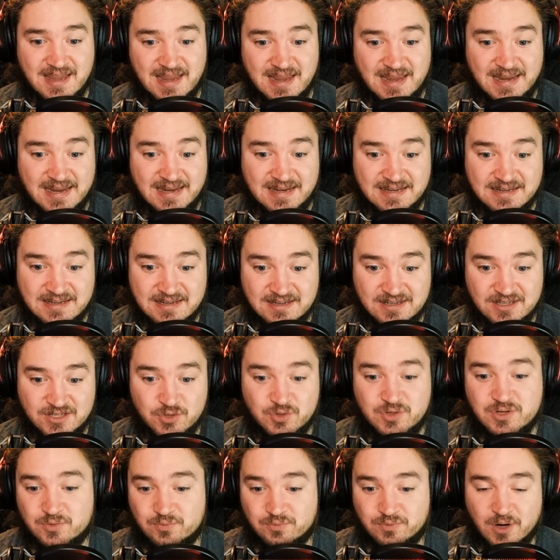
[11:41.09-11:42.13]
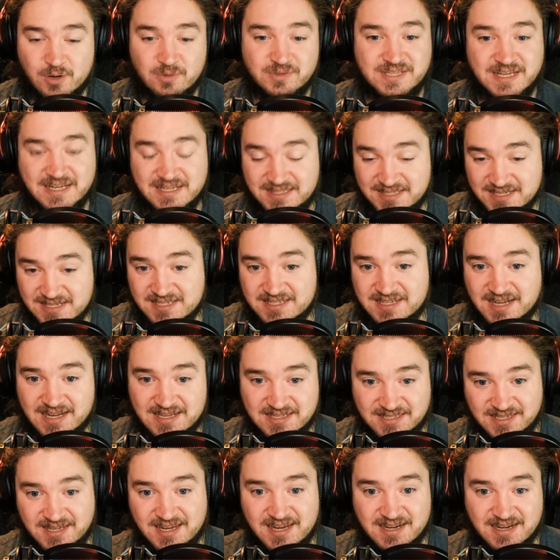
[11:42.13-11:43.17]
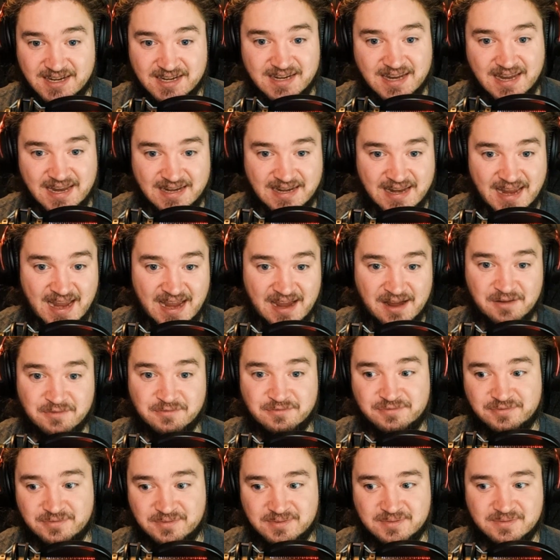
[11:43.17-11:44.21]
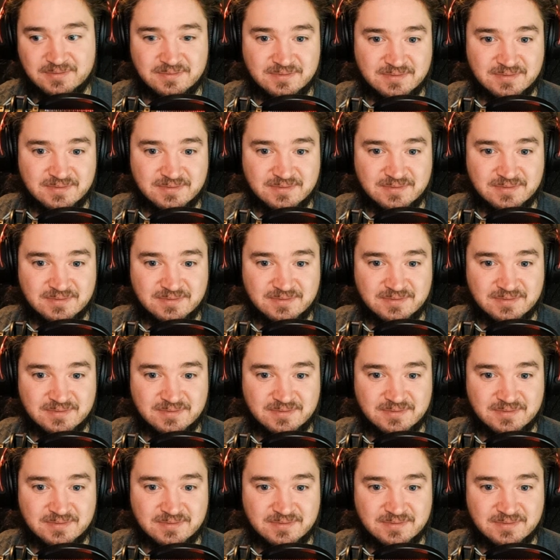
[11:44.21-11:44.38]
and you could rotate these guys in and have